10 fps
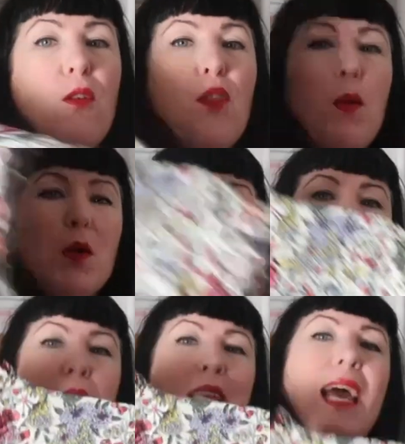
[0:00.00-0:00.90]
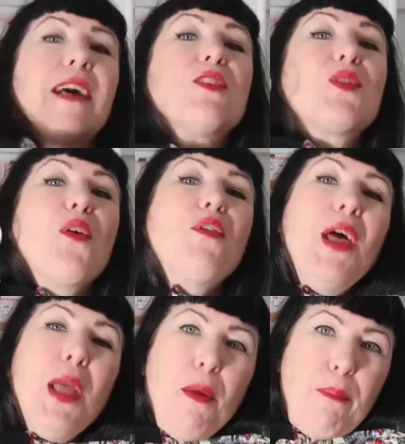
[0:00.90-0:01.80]
on the bottom to get a sort of
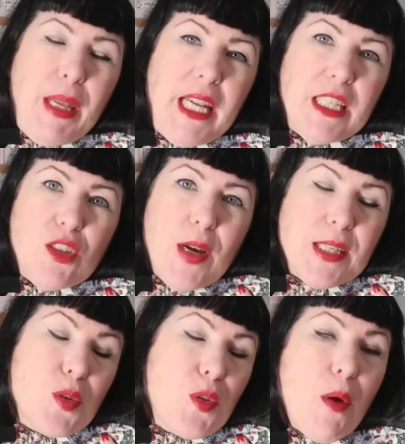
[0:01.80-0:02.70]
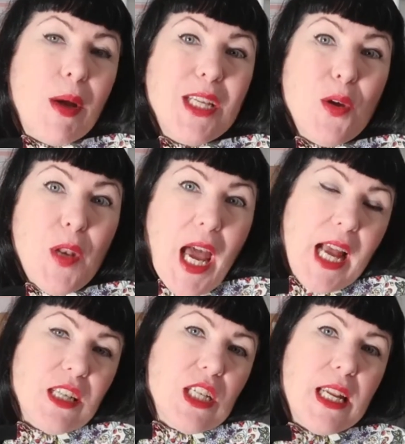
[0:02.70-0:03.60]
mini dress, although I don't
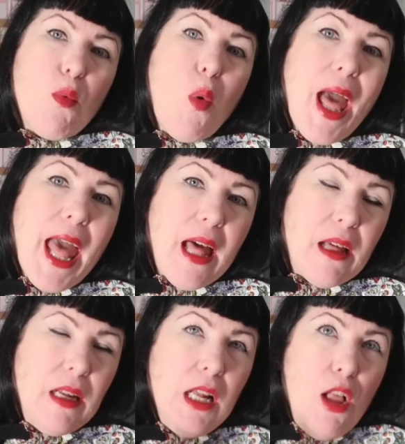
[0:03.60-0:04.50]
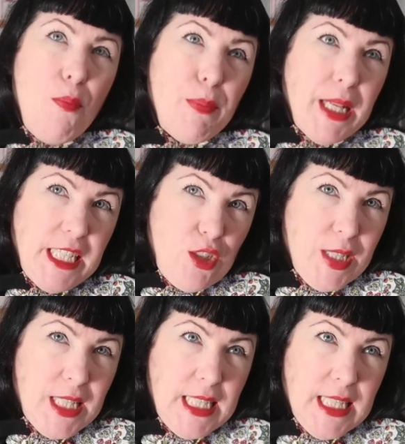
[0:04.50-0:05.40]
actually wear mini
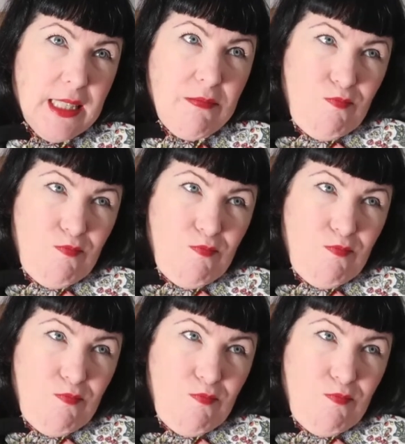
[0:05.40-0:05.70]
dresses